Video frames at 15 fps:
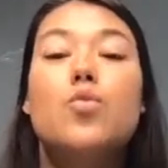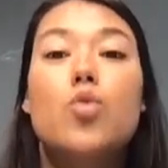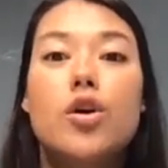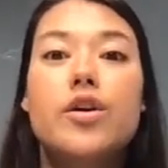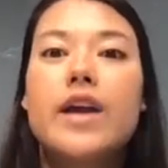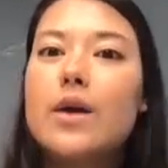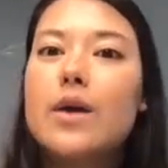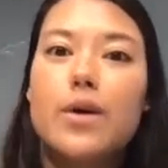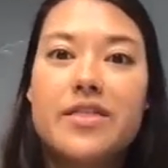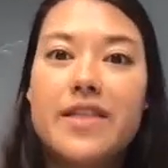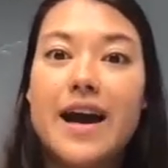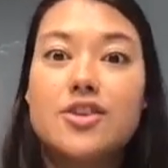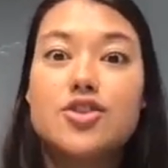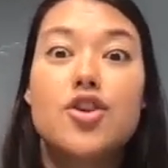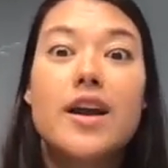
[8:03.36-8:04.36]
working with
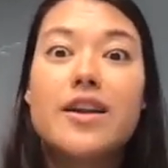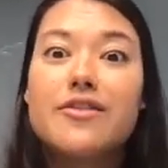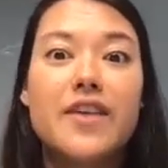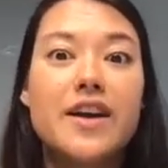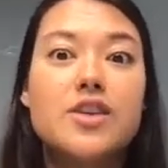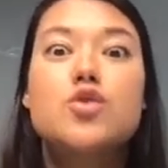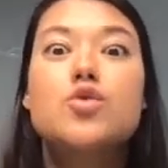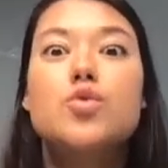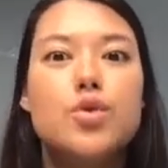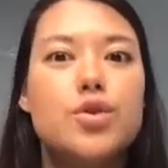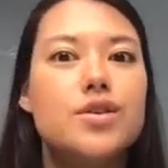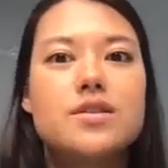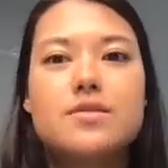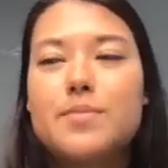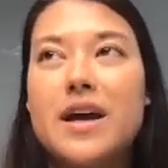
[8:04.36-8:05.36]
that, trying to find
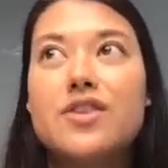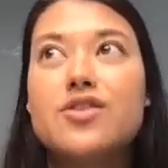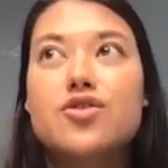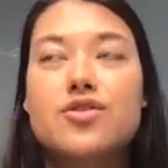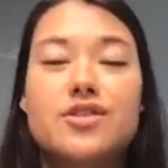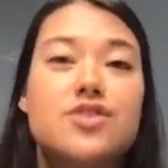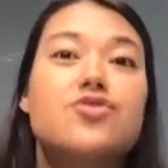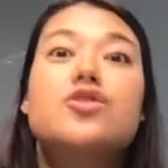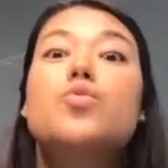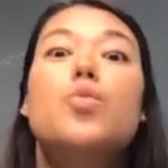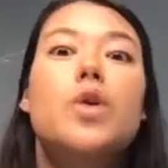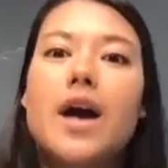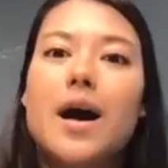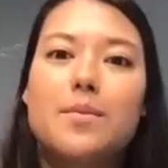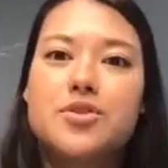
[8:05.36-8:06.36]
tools. Pet insurance is just
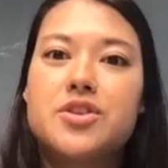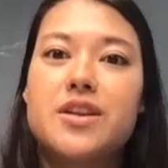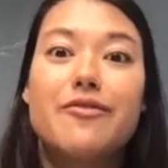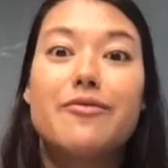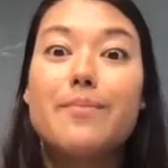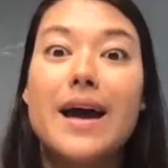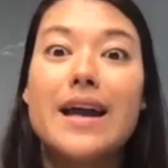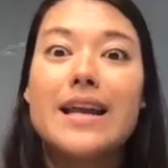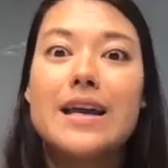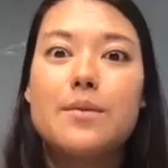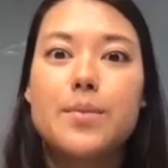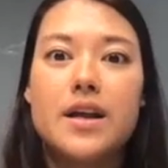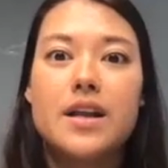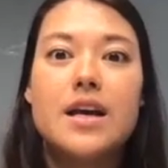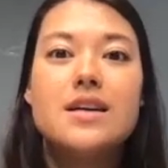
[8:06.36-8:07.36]
one option of many,
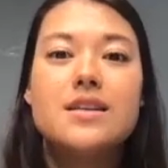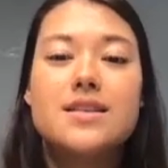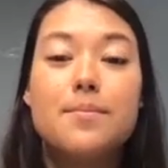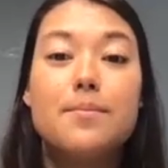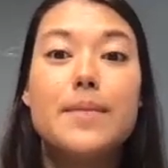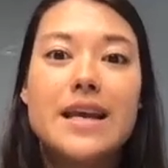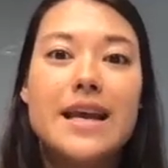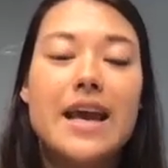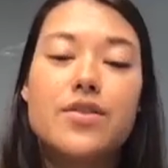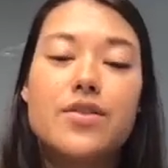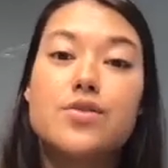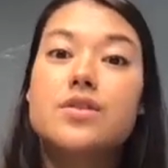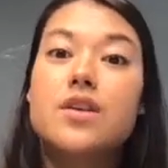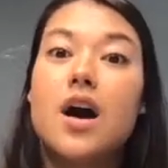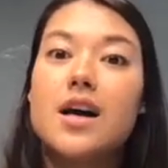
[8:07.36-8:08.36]
but to mitigate
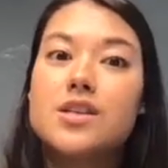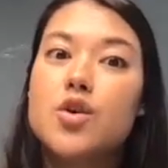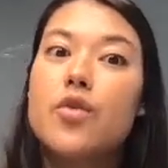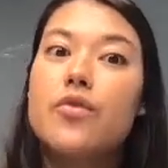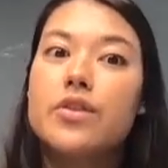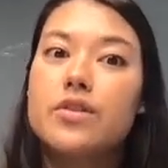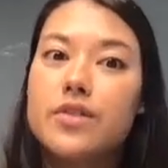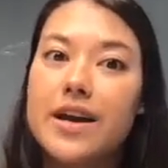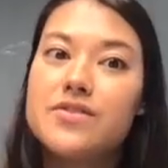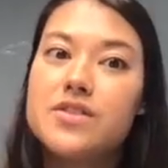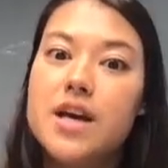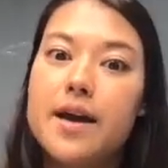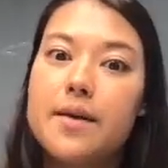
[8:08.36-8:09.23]
those costs over the lifetime.